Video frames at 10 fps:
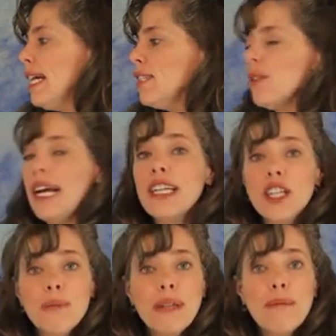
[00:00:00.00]
So that
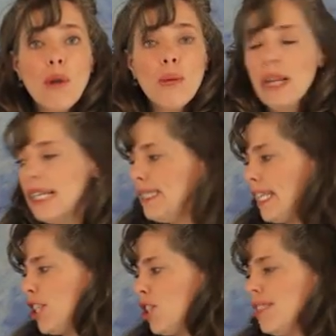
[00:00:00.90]
could be
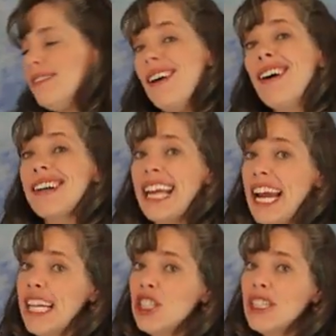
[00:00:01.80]
mobilizations,
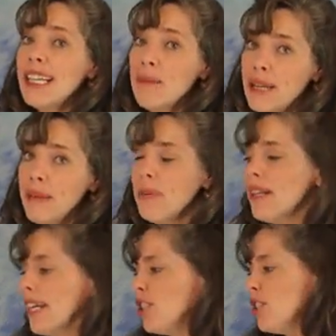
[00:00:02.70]
occasionally a
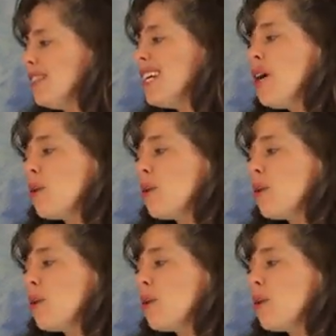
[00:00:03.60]
manipulation.